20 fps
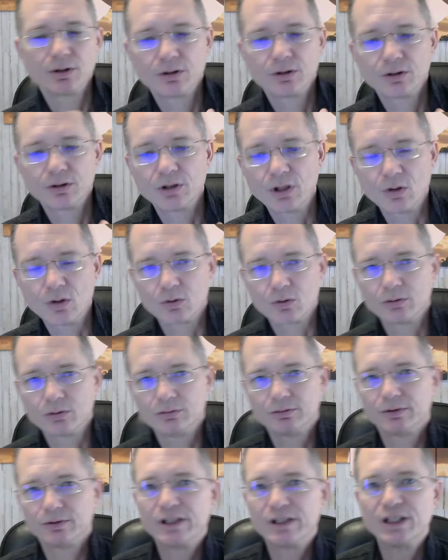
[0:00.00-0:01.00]
you know,
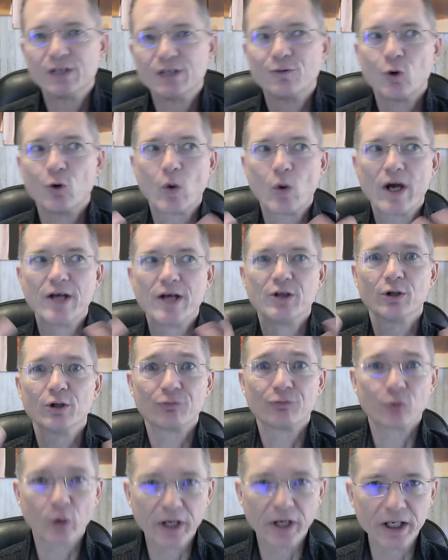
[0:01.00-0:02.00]
give away your
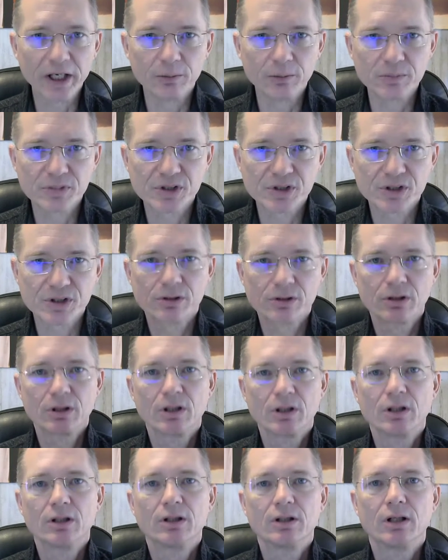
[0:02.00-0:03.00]
freedoms
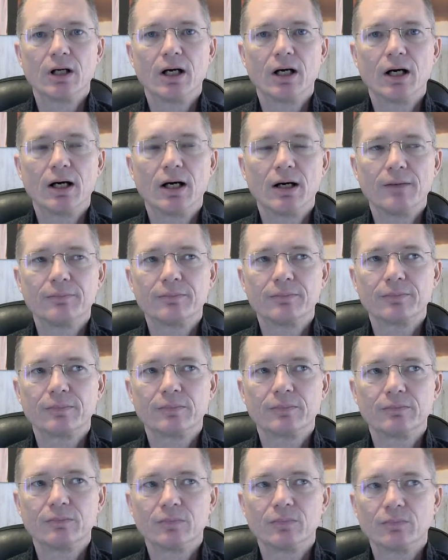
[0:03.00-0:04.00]

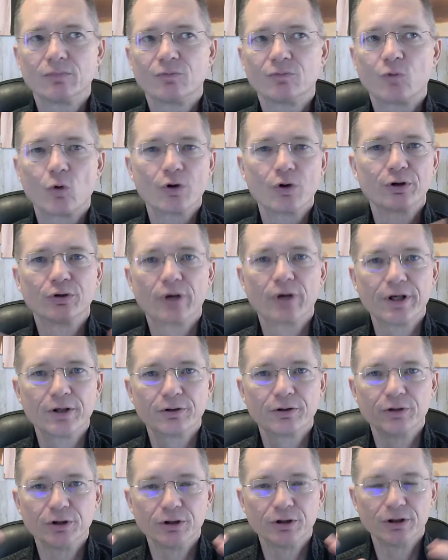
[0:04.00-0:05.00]
for the greater
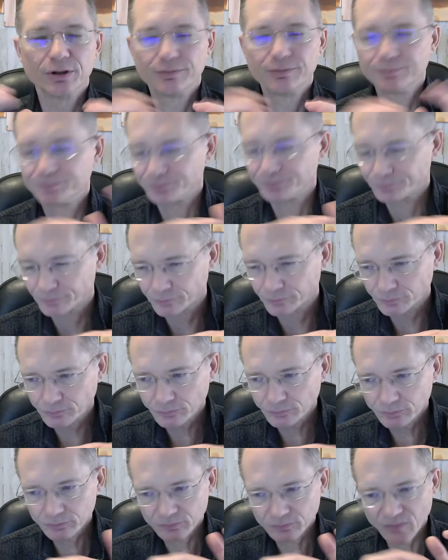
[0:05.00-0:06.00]
good?
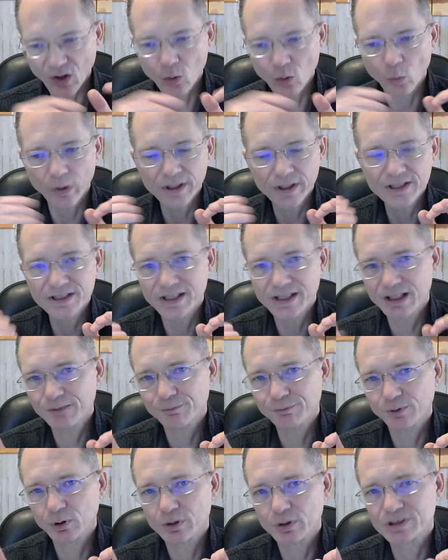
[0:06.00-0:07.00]
What is the
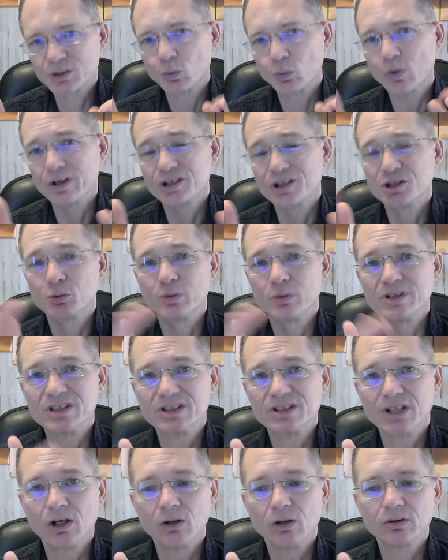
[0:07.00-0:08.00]
influence and what is the
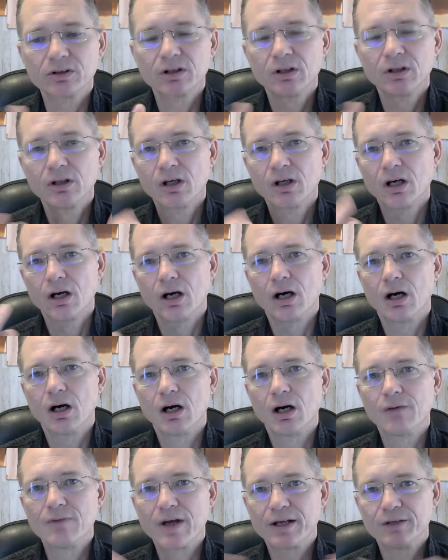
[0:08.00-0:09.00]
result
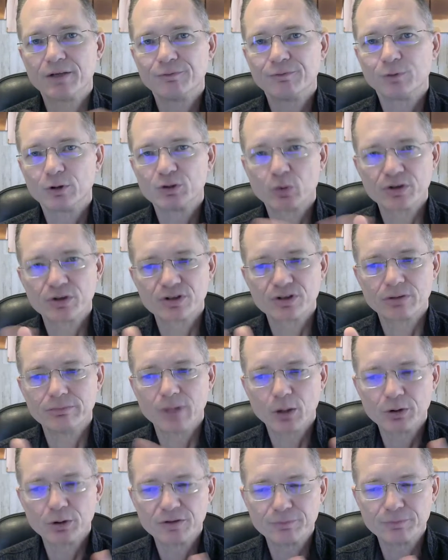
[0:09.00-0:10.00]
of that influence? What's the
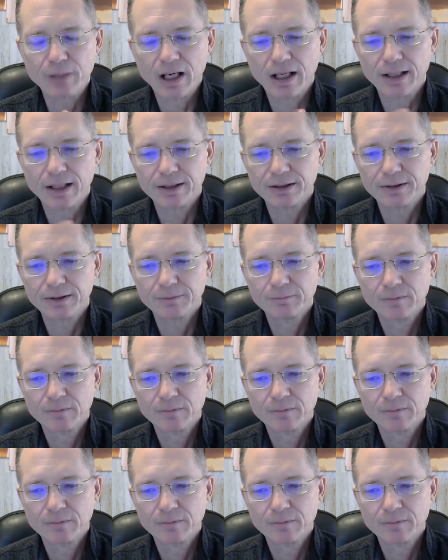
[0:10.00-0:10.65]
motive behind it?